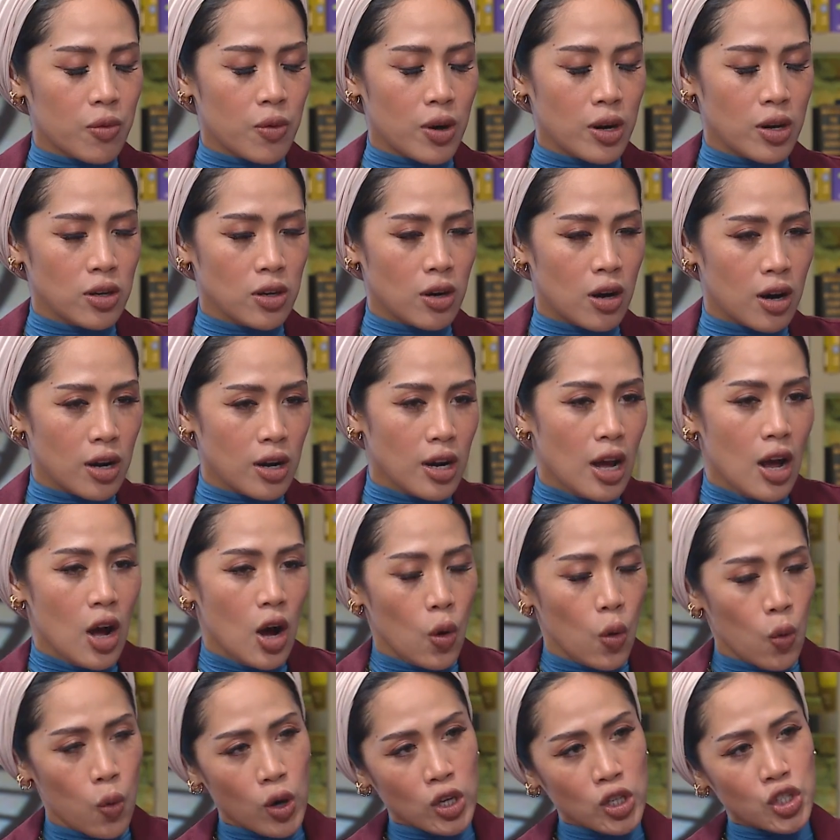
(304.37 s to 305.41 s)
whatnot.
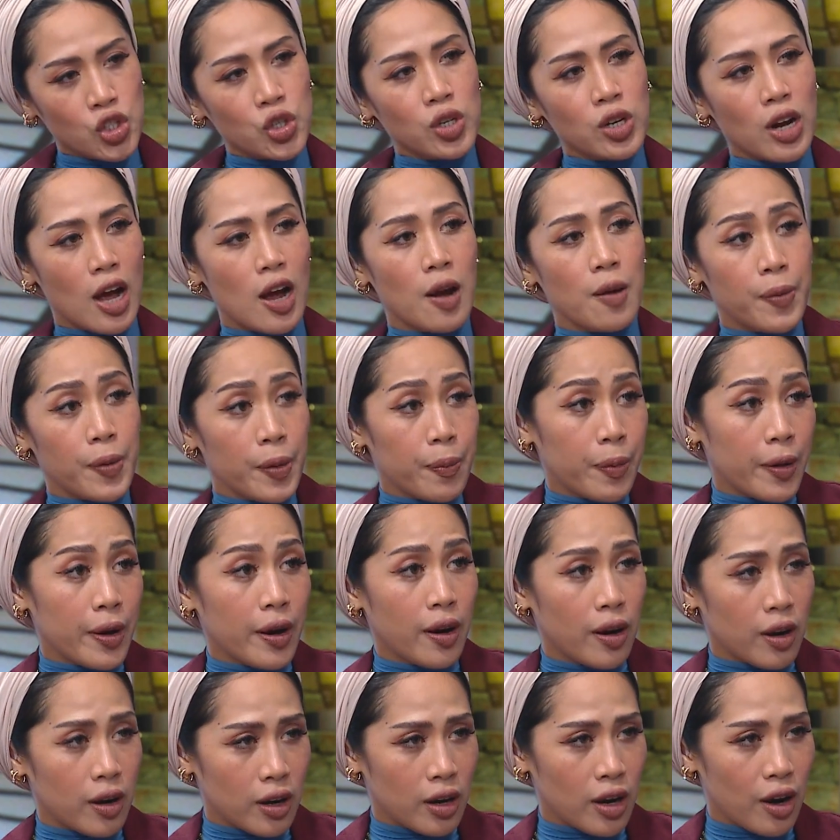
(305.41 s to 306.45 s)
What should I
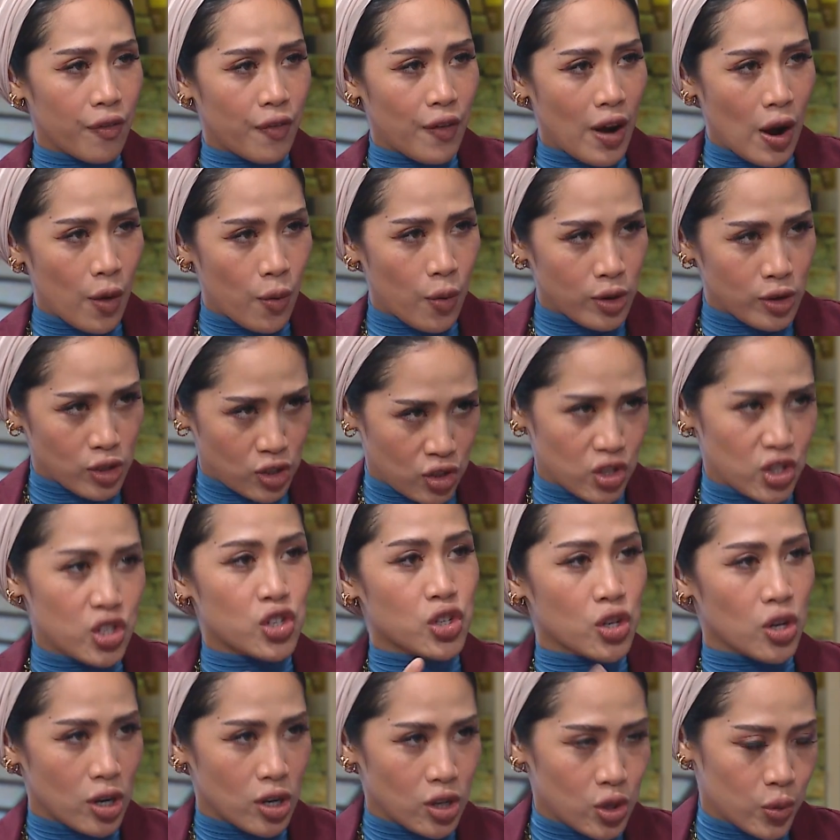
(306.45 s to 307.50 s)
prepare if I want to
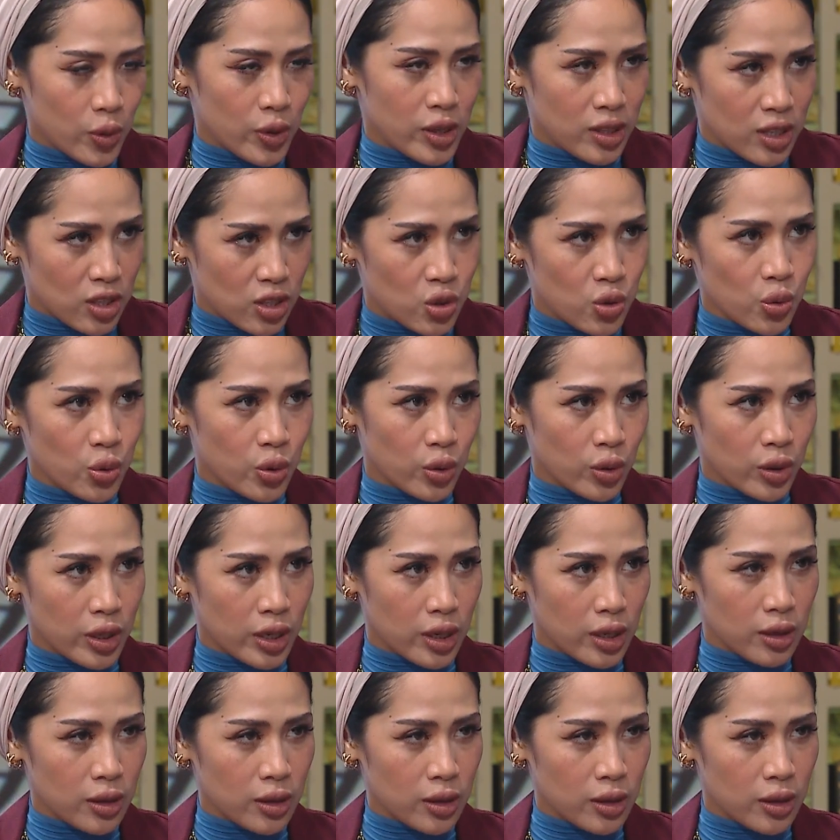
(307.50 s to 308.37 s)
start doing this doodling?